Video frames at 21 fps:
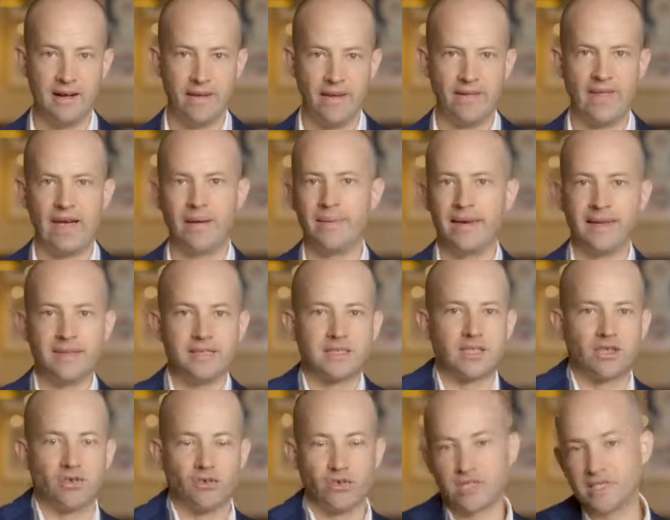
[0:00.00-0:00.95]
And that means
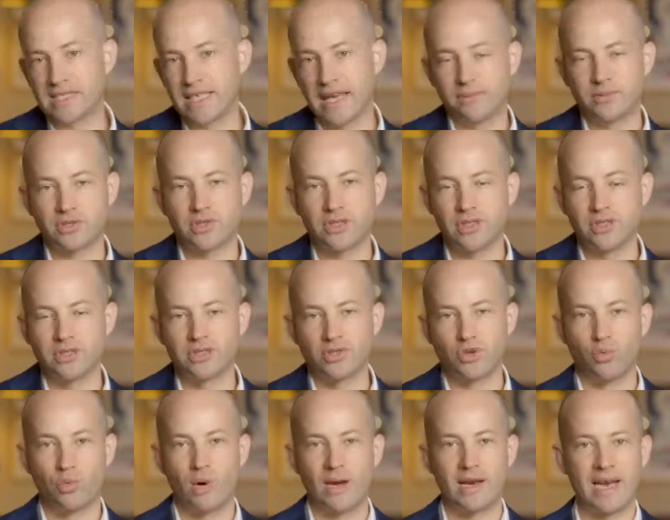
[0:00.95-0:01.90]
that the receptionist
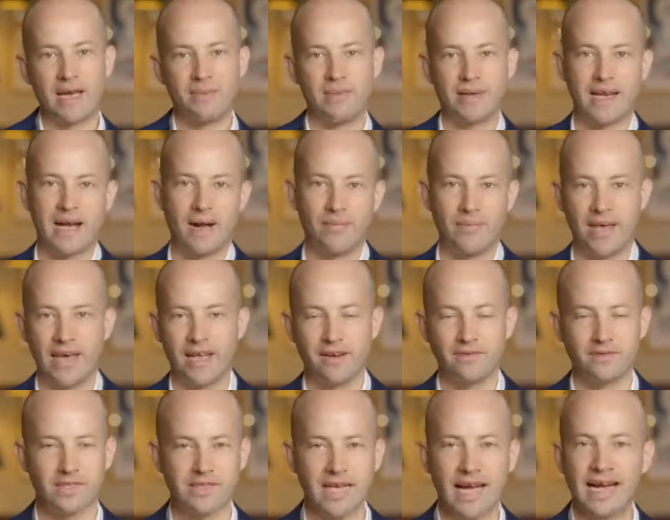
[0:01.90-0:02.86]
could one day become the head
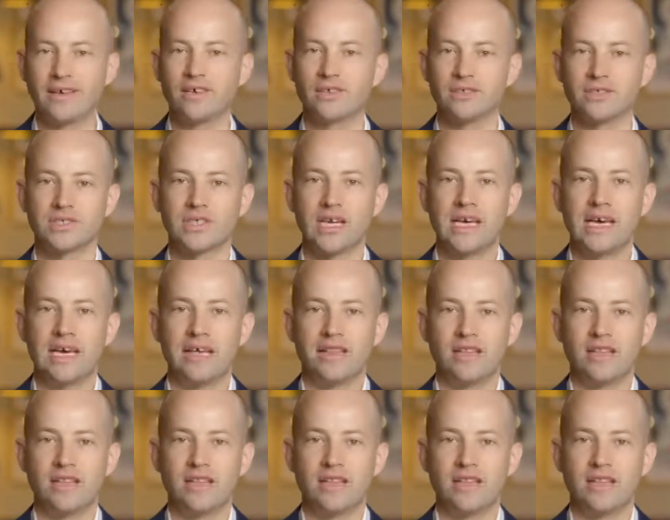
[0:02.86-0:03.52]
of sales,